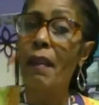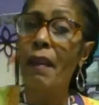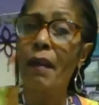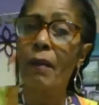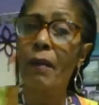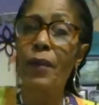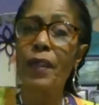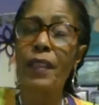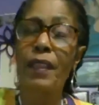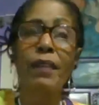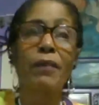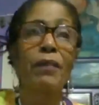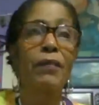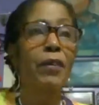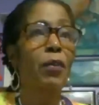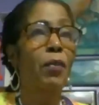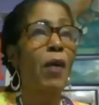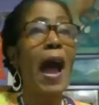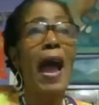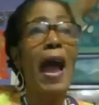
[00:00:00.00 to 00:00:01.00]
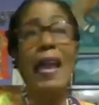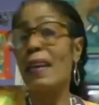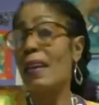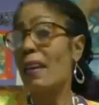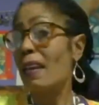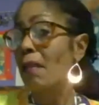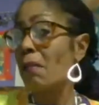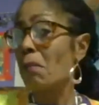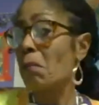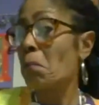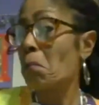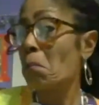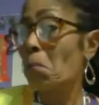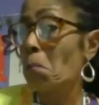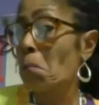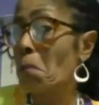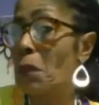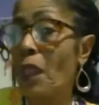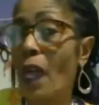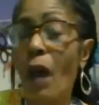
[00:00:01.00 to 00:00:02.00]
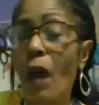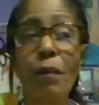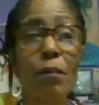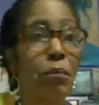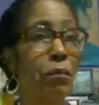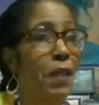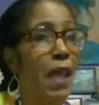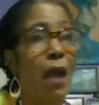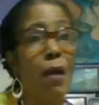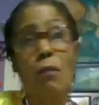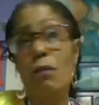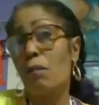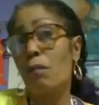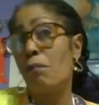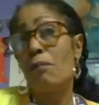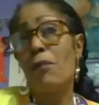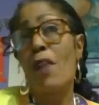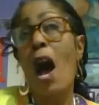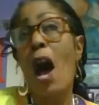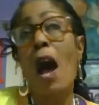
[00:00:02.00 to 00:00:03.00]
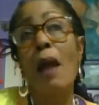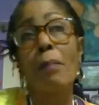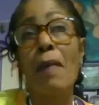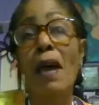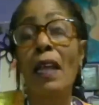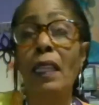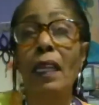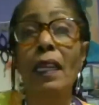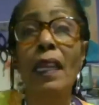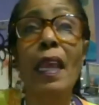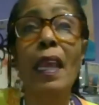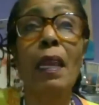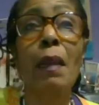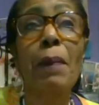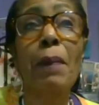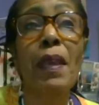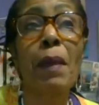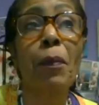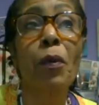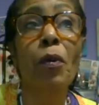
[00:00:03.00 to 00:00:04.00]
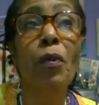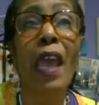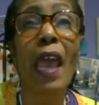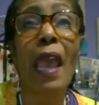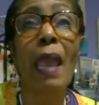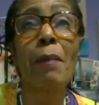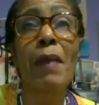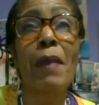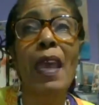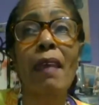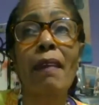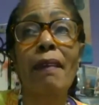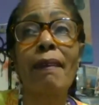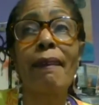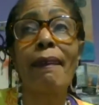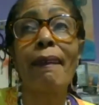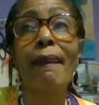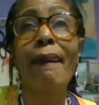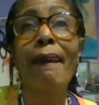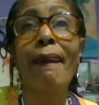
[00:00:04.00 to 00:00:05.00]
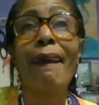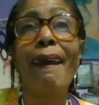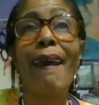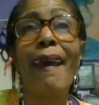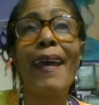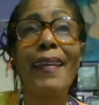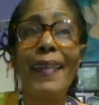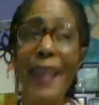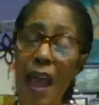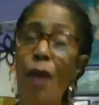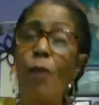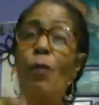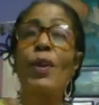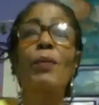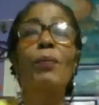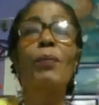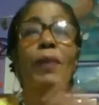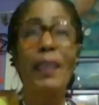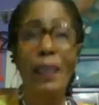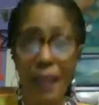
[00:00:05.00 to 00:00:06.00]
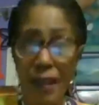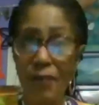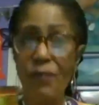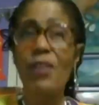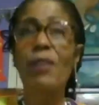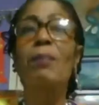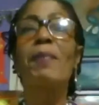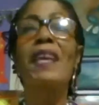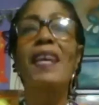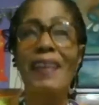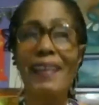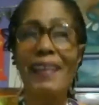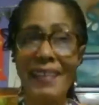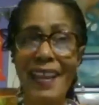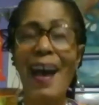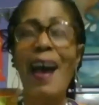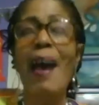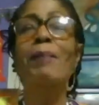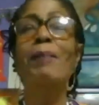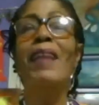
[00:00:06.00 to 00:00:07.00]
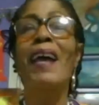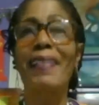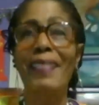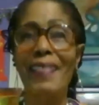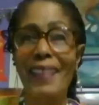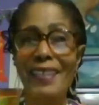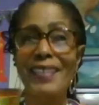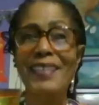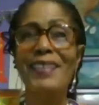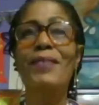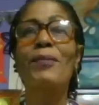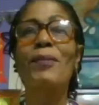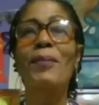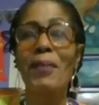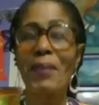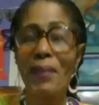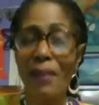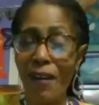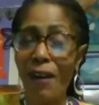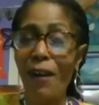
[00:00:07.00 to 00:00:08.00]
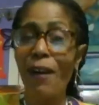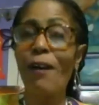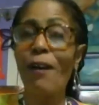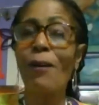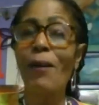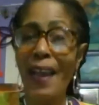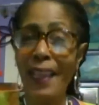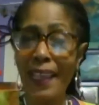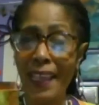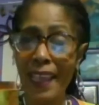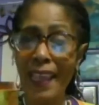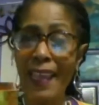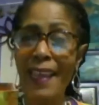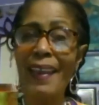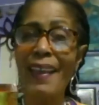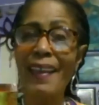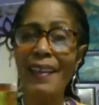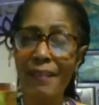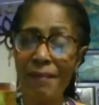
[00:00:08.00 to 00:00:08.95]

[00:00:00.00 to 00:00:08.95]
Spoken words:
with the variety that non-melanated people came in. And now we would live to be in a time like this and we would go, oh, I get it.